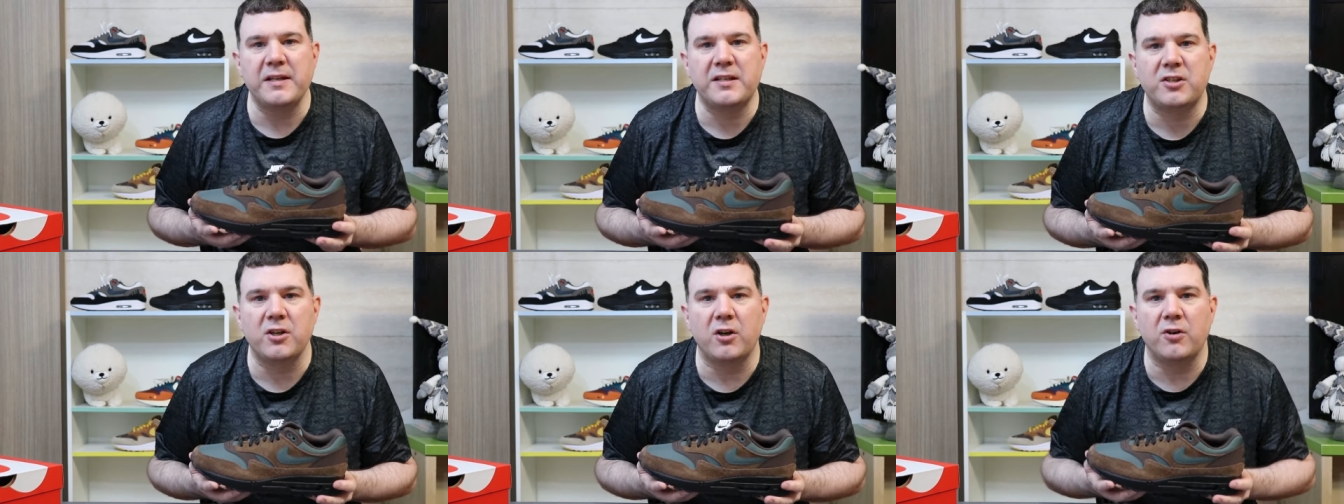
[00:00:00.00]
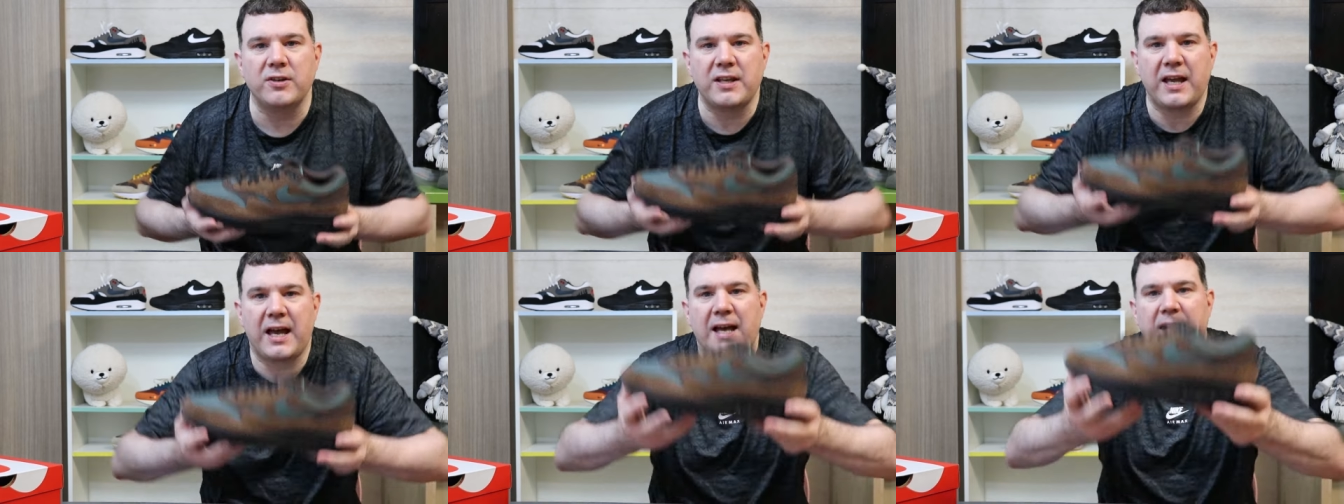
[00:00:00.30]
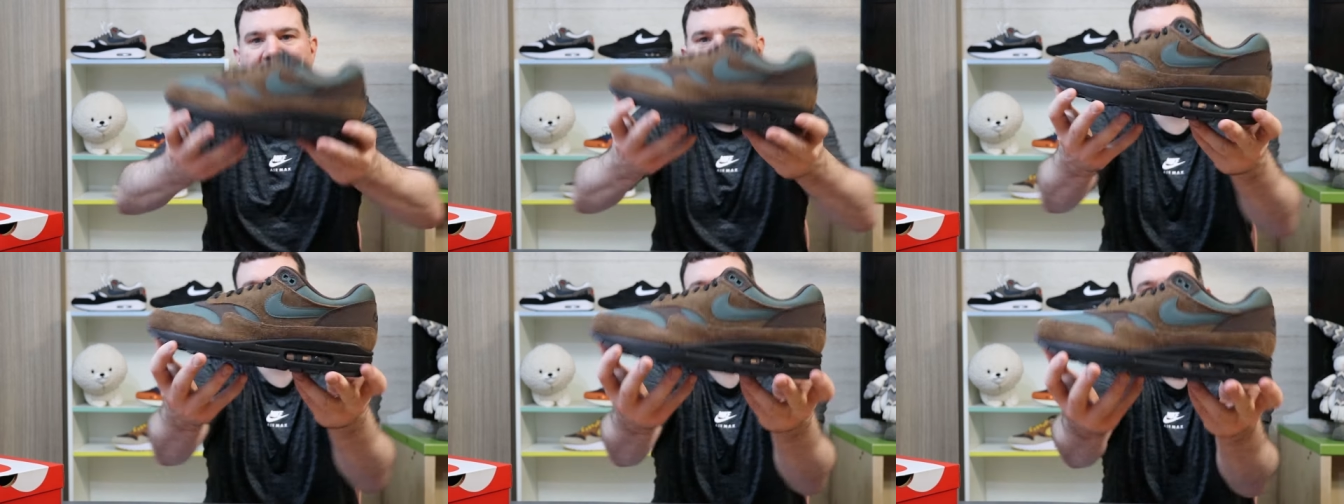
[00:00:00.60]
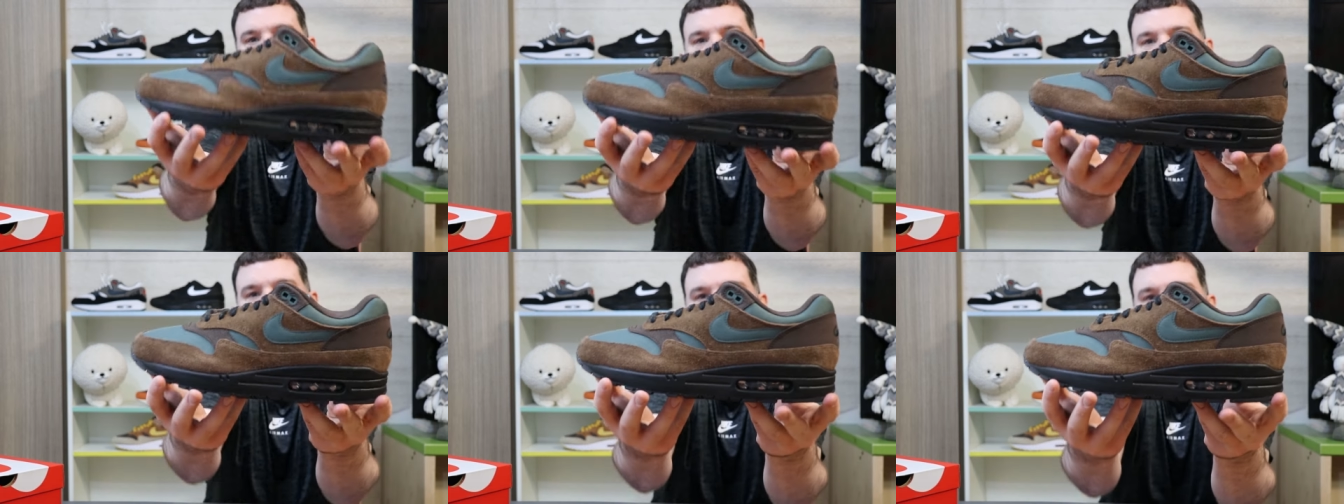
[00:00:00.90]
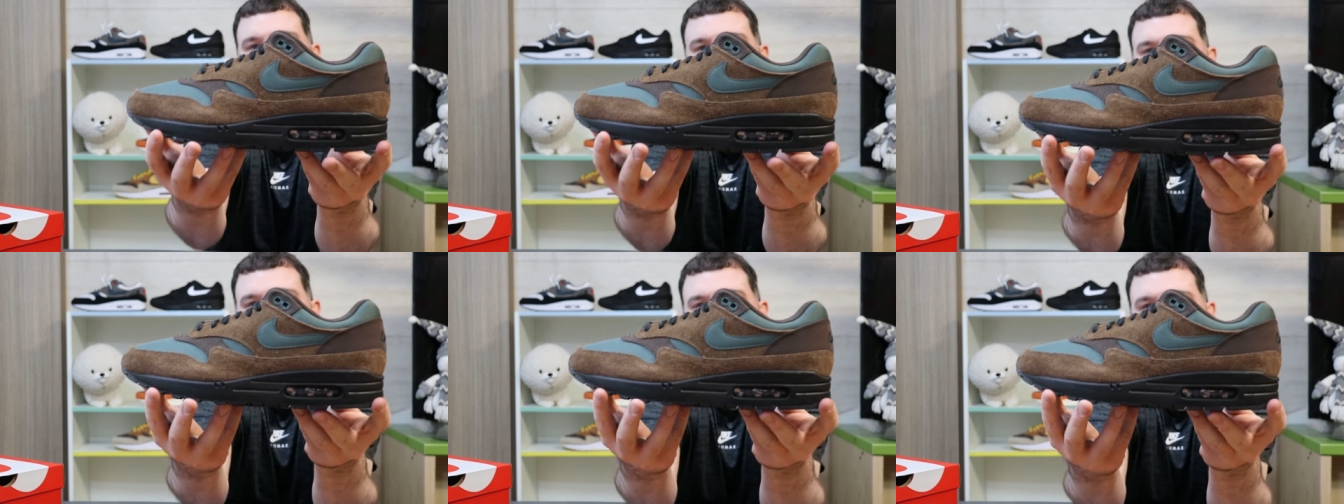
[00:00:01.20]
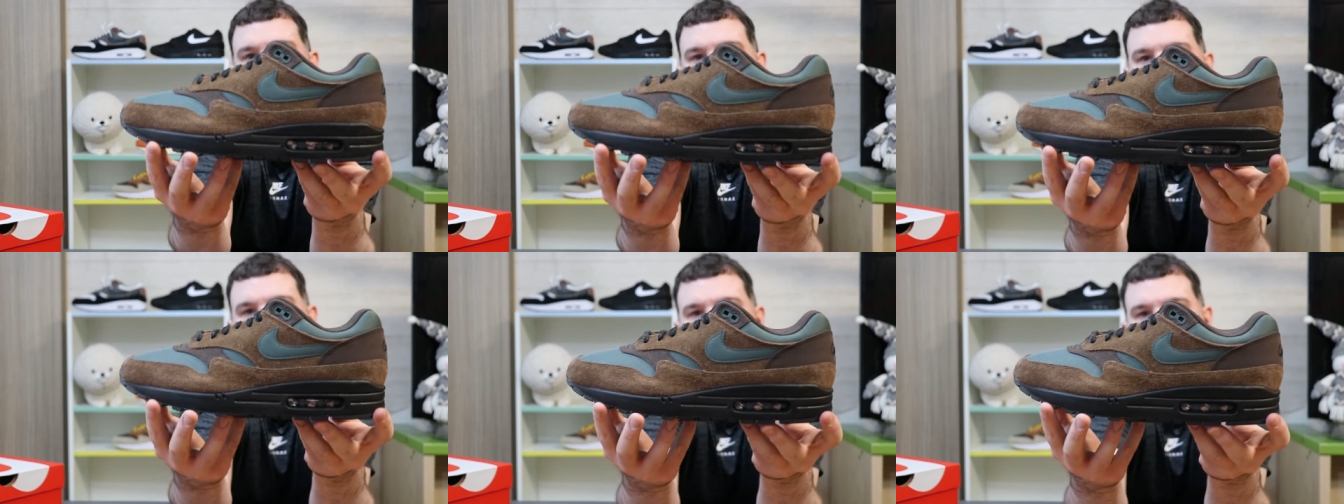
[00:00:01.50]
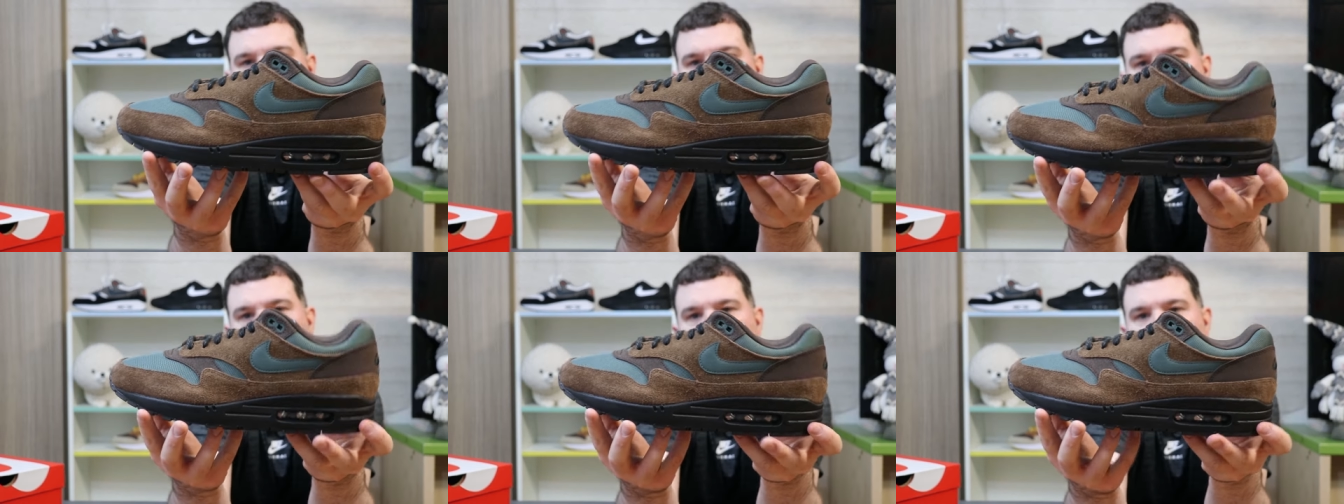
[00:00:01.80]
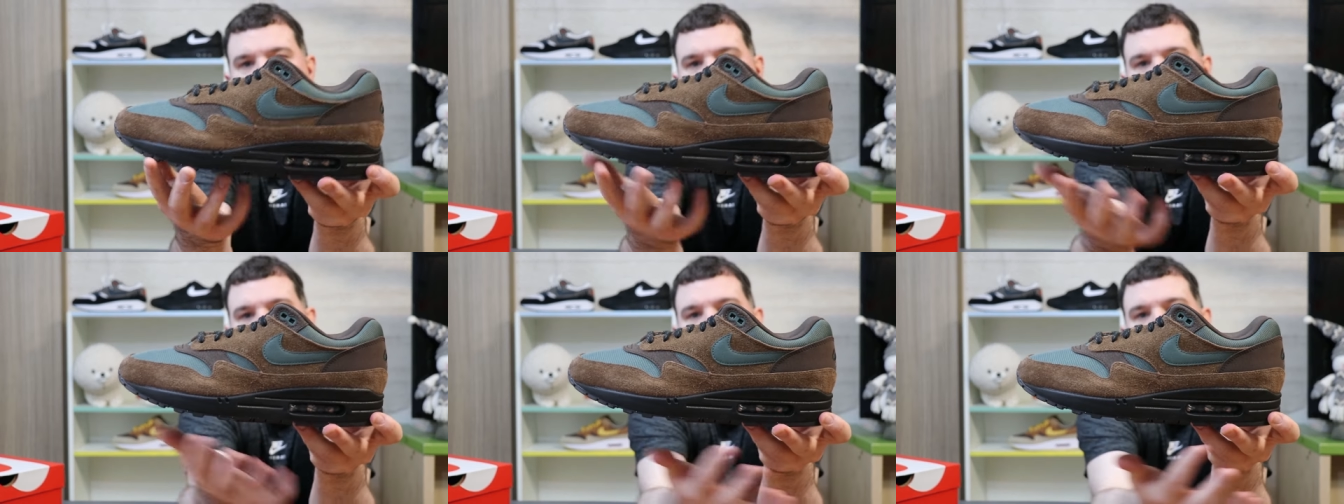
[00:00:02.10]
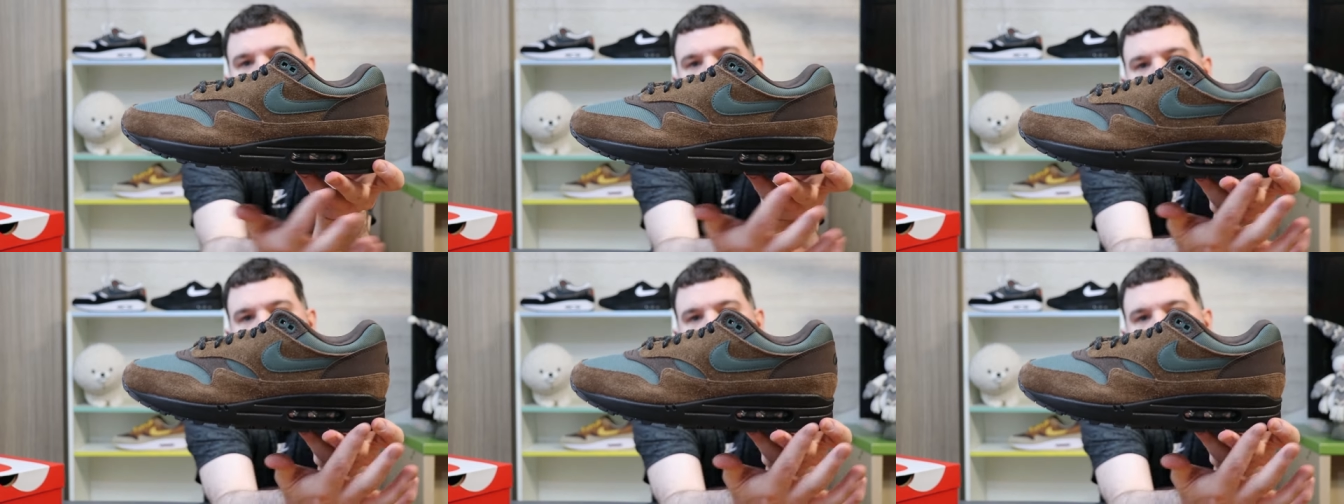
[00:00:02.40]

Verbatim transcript: with your midsole, yeah? Just normal, standard.